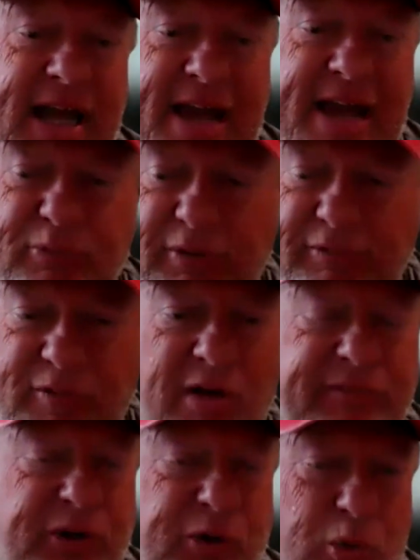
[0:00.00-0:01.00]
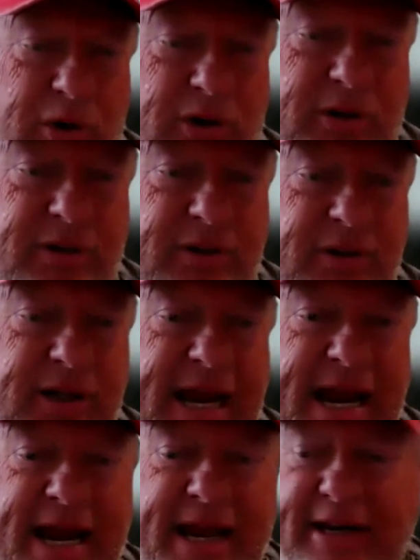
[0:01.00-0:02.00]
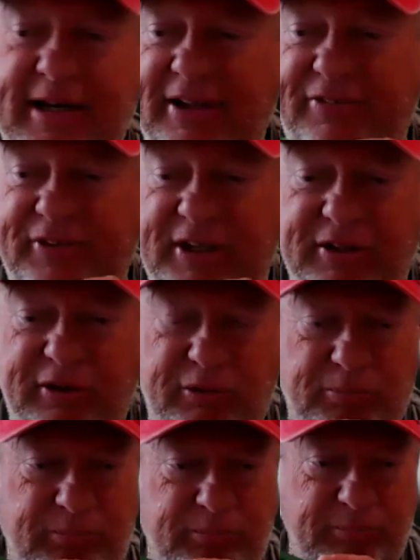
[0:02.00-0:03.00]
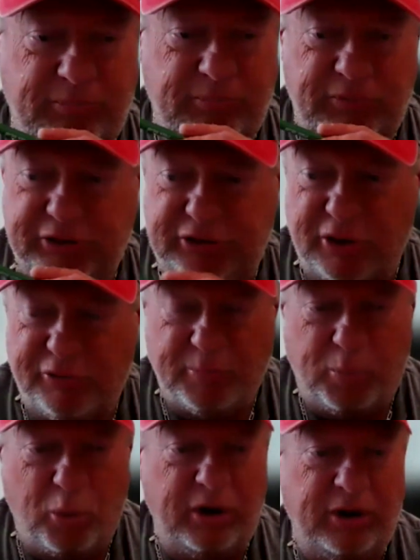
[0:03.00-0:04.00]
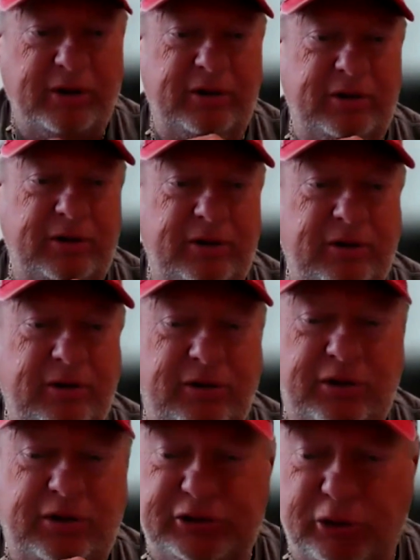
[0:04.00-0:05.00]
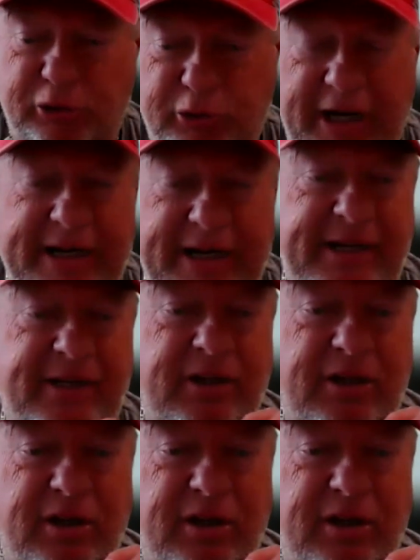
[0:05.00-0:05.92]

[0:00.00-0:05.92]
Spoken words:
has a revolving door, and it's either there's no support, there's no training,